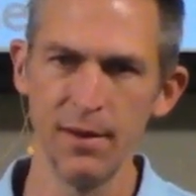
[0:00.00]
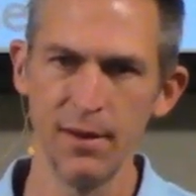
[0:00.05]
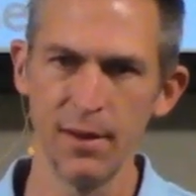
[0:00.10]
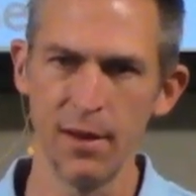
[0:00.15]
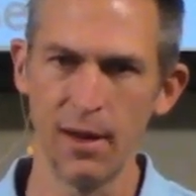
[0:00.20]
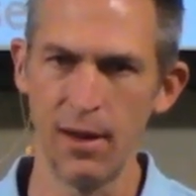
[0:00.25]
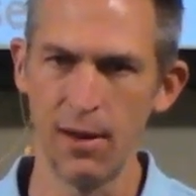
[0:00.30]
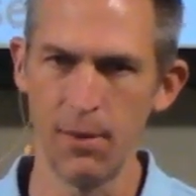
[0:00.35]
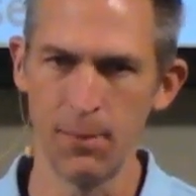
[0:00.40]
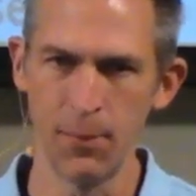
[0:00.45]

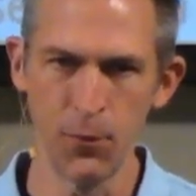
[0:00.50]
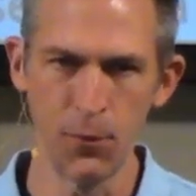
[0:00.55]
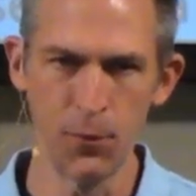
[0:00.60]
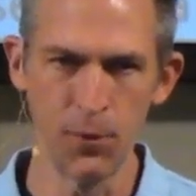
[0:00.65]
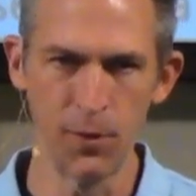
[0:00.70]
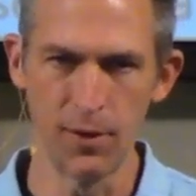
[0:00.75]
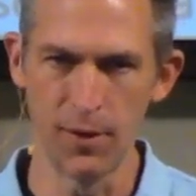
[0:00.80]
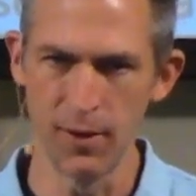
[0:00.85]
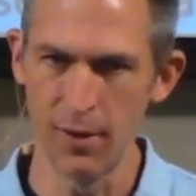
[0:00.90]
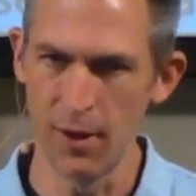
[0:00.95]
Um, who
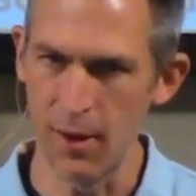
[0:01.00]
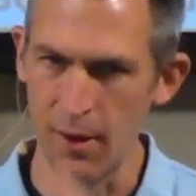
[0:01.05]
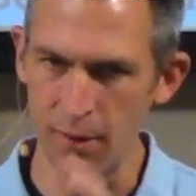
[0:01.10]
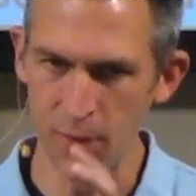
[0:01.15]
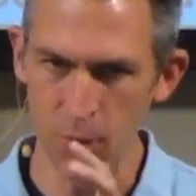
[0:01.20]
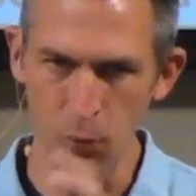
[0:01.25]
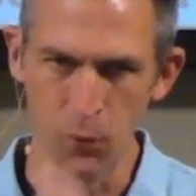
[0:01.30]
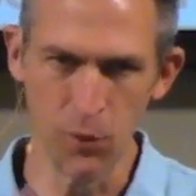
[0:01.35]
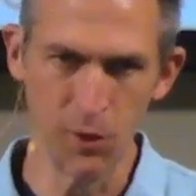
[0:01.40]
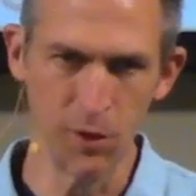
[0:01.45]
are on
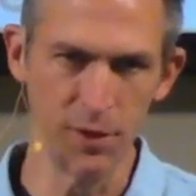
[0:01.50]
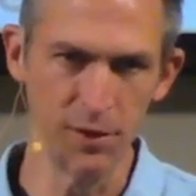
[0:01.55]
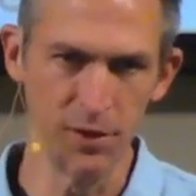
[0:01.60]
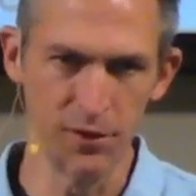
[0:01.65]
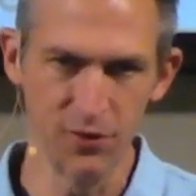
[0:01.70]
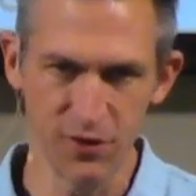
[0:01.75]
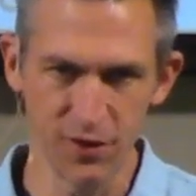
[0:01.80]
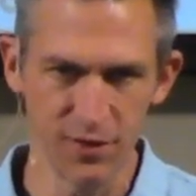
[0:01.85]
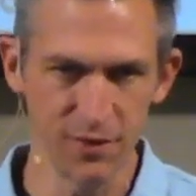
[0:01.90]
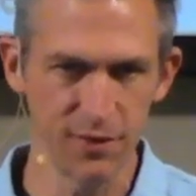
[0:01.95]
the world in
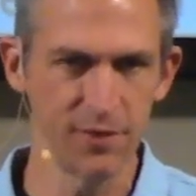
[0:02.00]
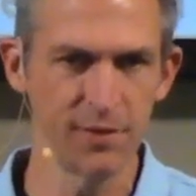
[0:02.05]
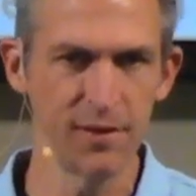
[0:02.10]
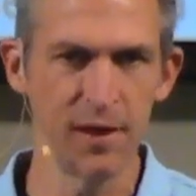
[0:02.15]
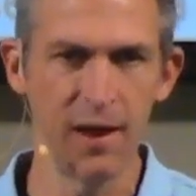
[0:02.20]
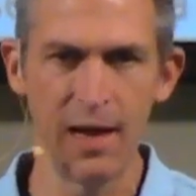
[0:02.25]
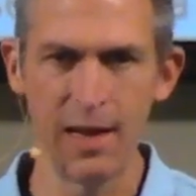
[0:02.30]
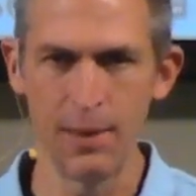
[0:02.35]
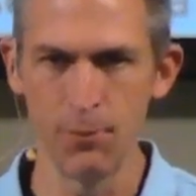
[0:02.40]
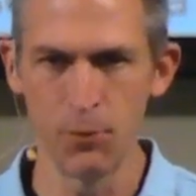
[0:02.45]
Jesus'
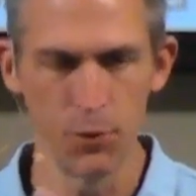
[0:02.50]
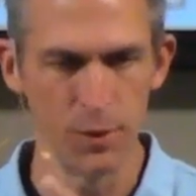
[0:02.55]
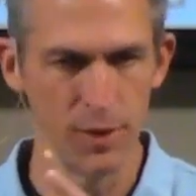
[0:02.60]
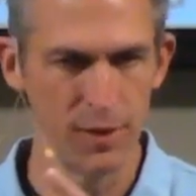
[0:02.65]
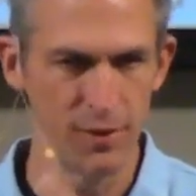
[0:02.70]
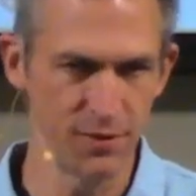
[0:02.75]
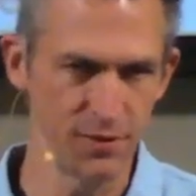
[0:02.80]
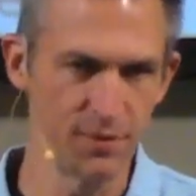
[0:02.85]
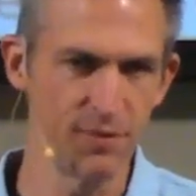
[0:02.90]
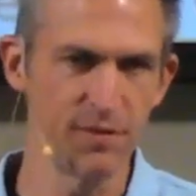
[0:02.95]
time, who are
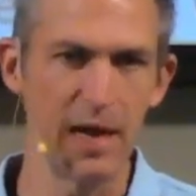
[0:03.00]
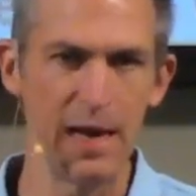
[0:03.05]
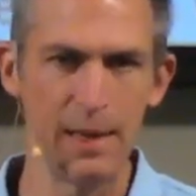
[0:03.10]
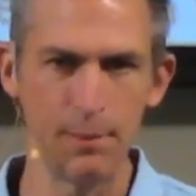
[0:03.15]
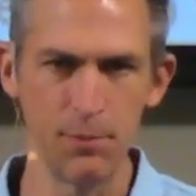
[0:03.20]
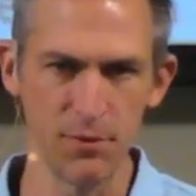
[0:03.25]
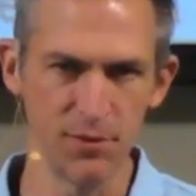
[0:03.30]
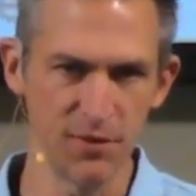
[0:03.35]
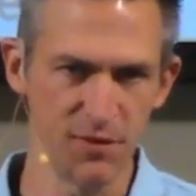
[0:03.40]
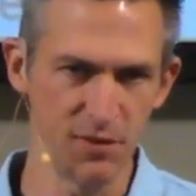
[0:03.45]
his
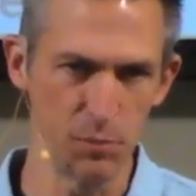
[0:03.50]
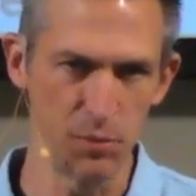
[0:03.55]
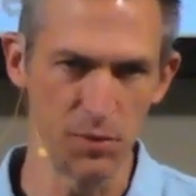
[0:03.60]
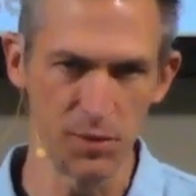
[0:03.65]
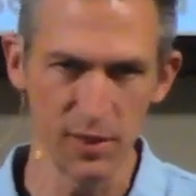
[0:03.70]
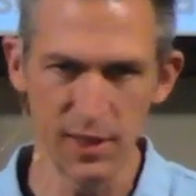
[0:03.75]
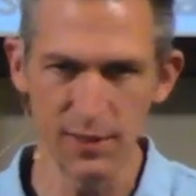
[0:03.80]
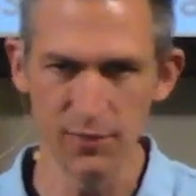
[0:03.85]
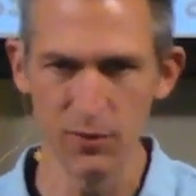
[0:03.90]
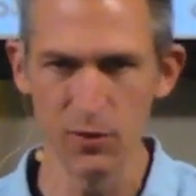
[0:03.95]
disciples, his
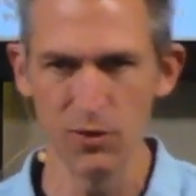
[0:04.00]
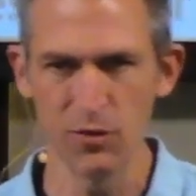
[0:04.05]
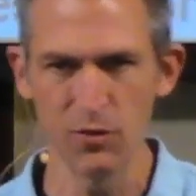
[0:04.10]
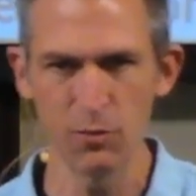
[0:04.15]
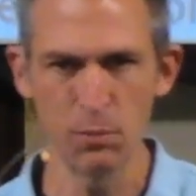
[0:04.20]
believers,